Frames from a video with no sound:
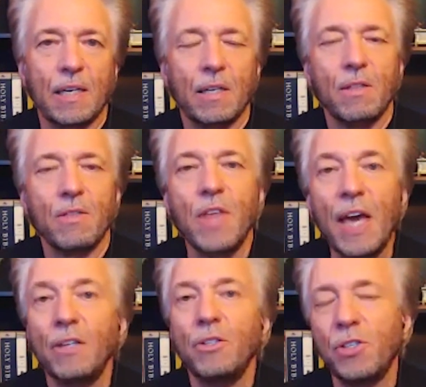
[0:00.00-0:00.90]

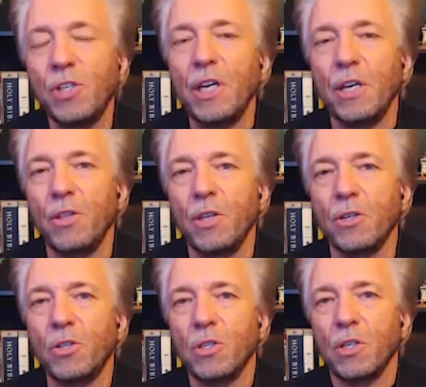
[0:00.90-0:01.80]
They see
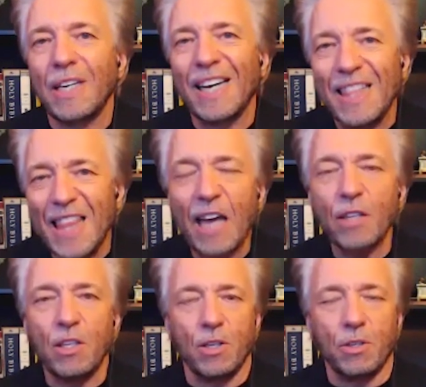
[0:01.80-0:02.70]
this
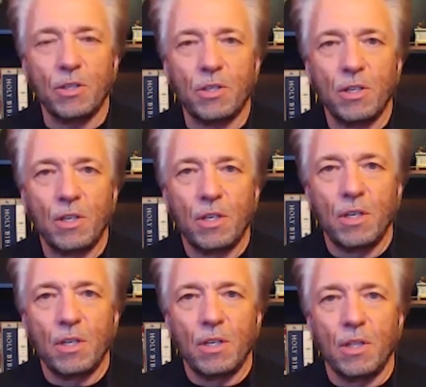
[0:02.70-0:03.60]
connectedness
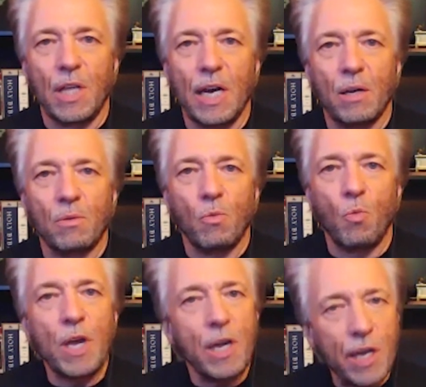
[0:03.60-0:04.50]
that
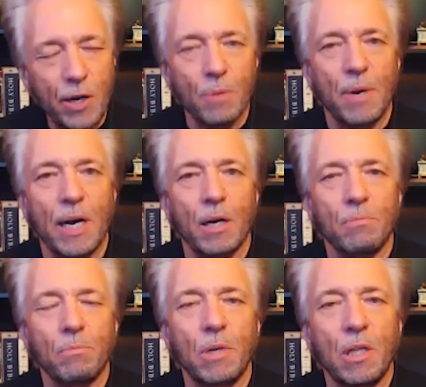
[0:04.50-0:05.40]
we hear about,
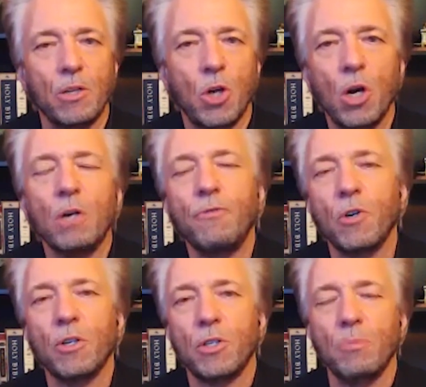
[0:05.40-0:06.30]
but it's hard for
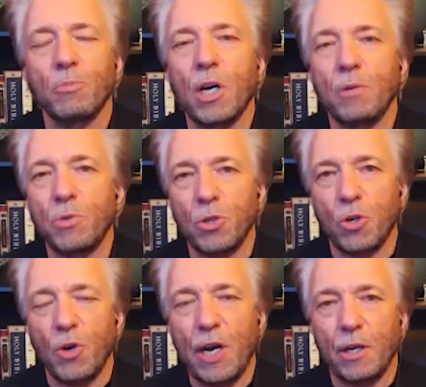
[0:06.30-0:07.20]
us sometimes to
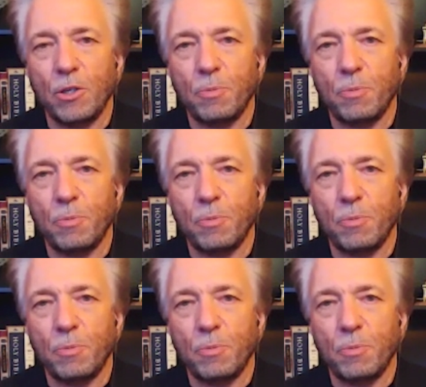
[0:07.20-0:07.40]
grasp.